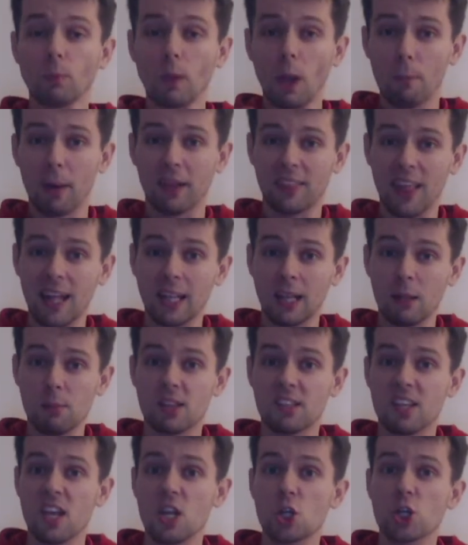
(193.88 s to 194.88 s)
But that
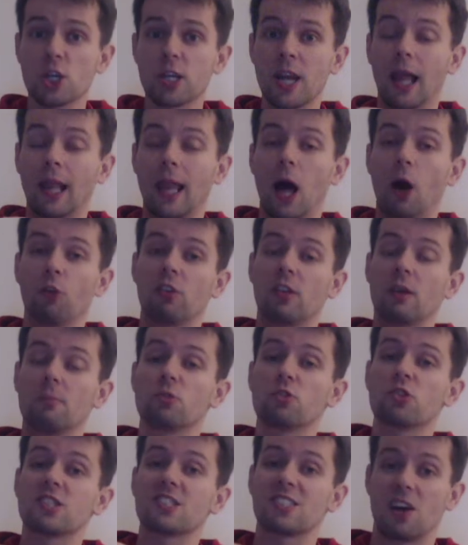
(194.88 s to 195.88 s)
limitation allows
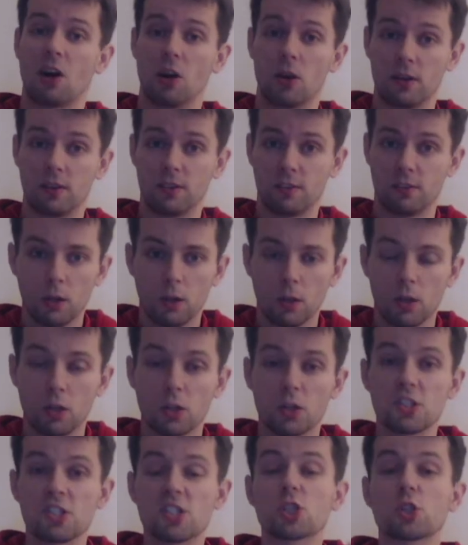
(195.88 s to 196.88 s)
them to start.
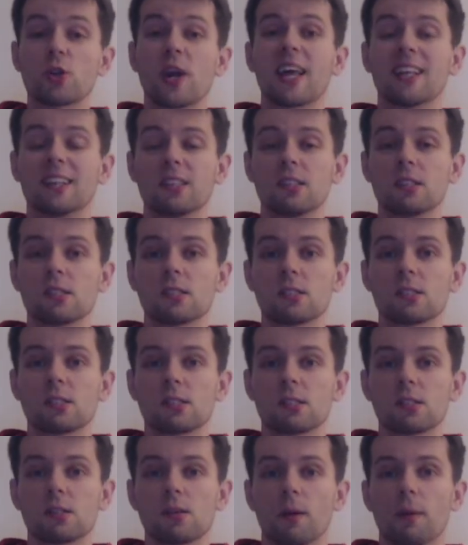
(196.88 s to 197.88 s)

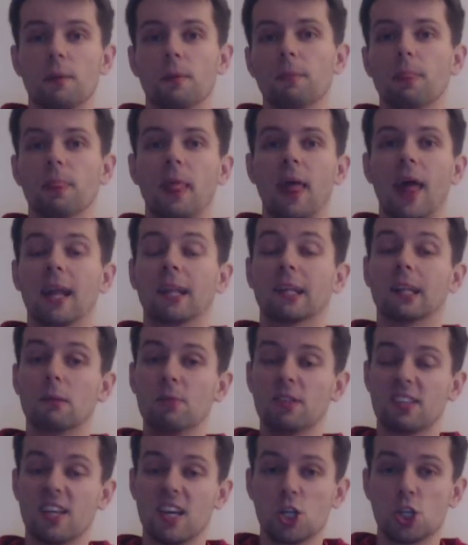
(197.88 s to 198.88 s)
Constraints and
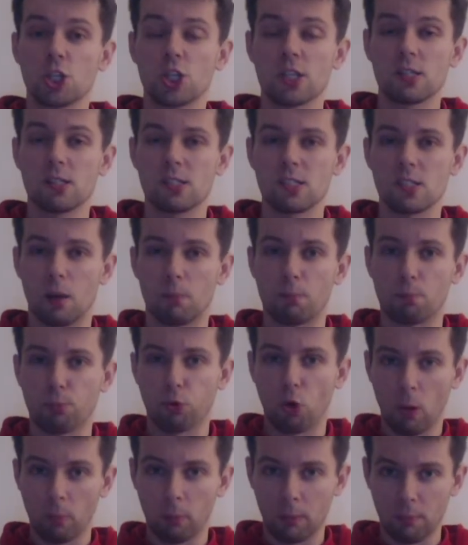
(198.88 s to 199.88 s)
limitations are
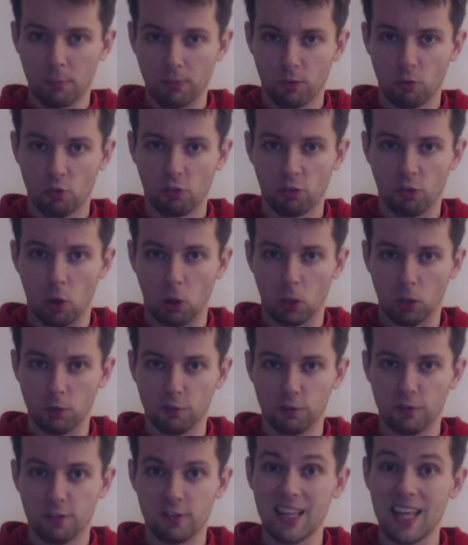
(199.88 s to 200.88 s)
problems to
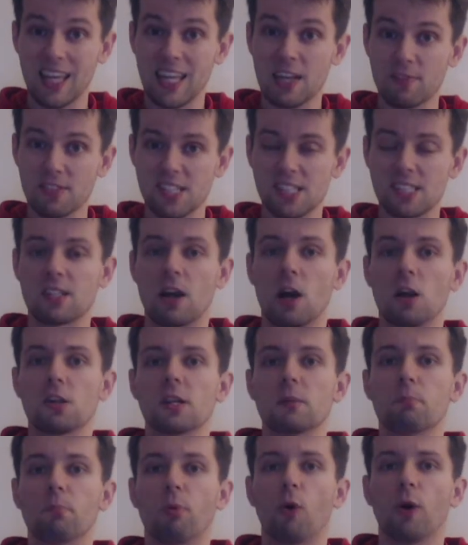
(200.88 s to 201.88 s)
solve. They give us a
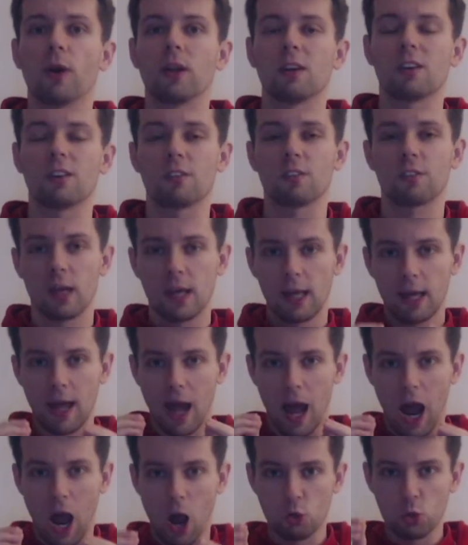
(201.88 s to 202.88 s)
starting point.
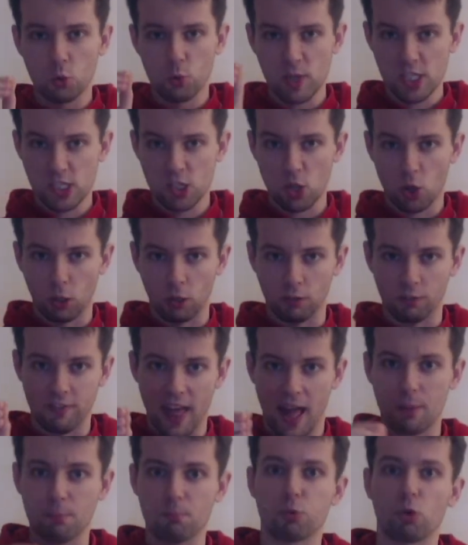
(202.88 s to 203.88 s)
How do we solve
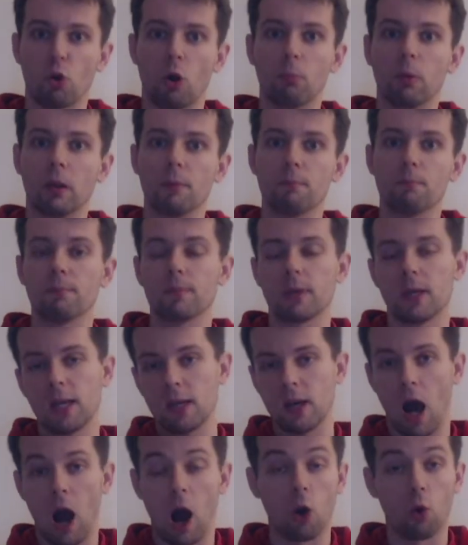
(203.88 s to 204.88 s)
that problem
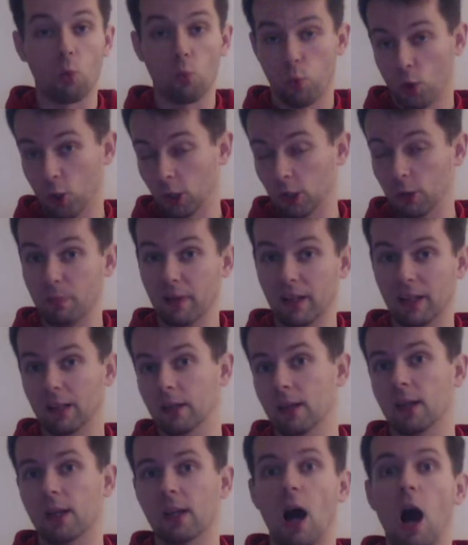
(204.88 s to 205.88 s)
in our world
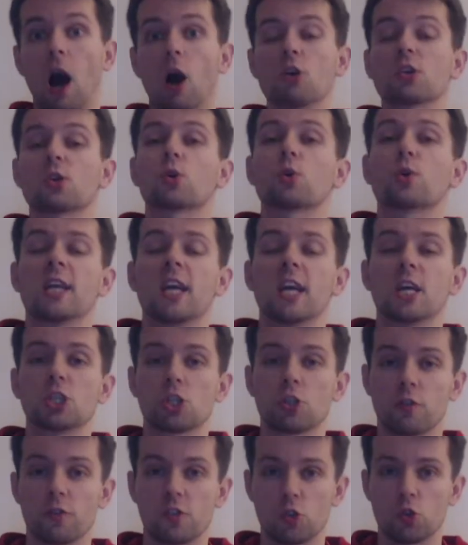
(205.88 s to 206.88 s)
building, in our
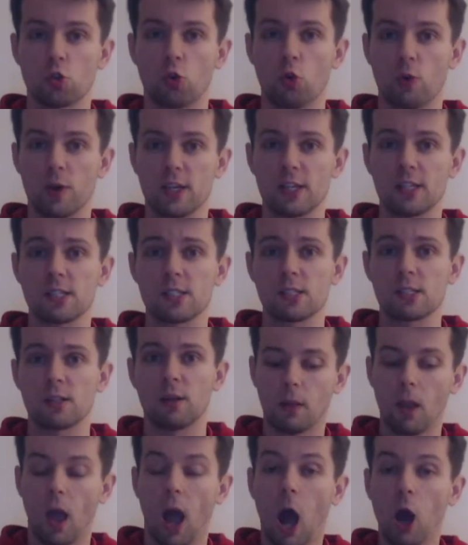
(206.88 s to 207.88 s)
creation of stories?
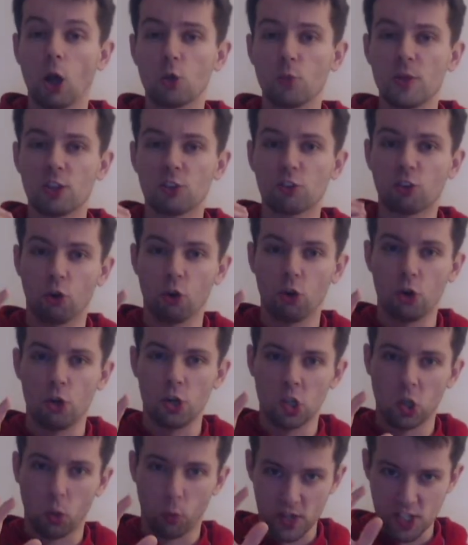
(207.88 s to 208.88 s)
How do we
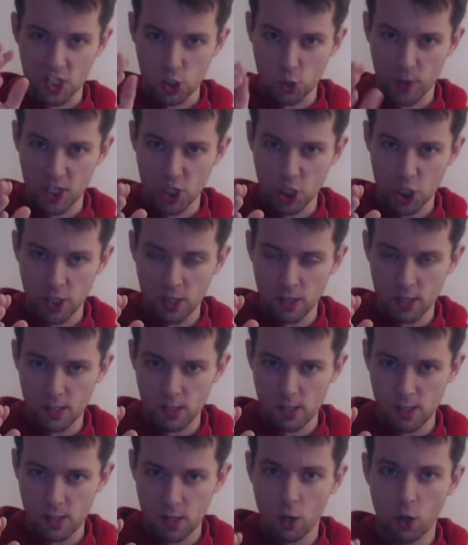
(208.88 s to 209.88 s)
turn the
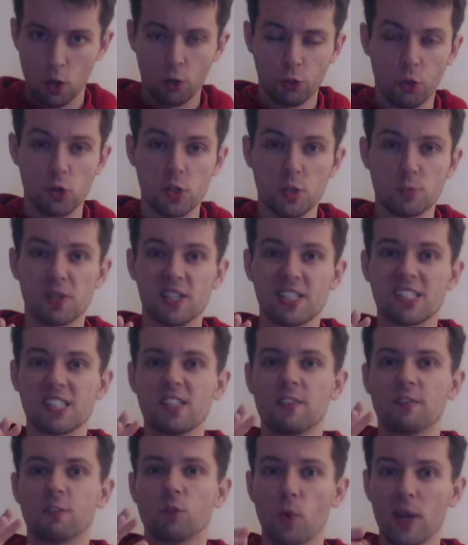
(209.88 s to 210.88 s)
restrictions, those
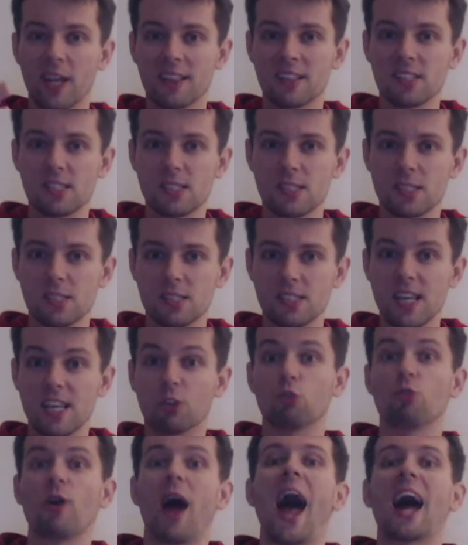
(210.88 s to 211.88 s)
perceived weaknesses,
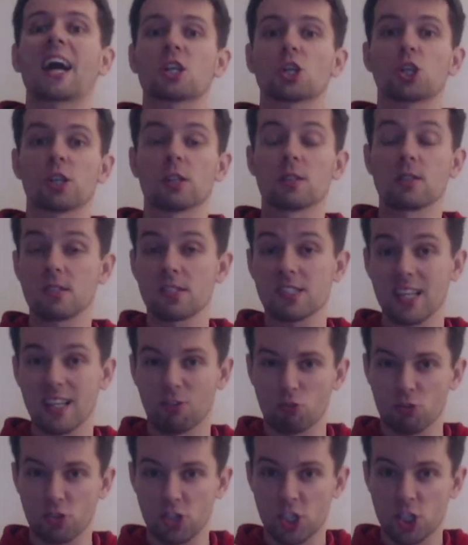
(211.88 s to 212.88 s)
into actions,
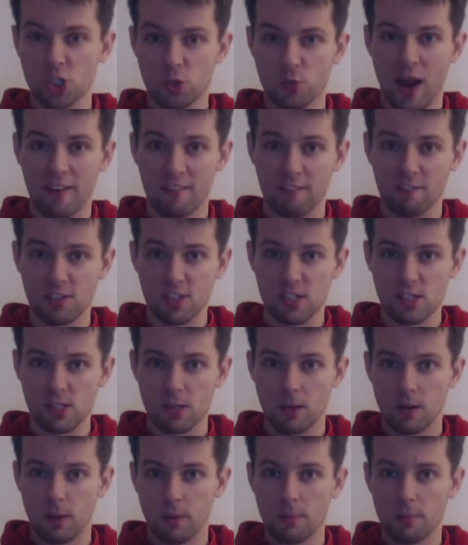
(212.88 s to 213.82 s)
into strengths?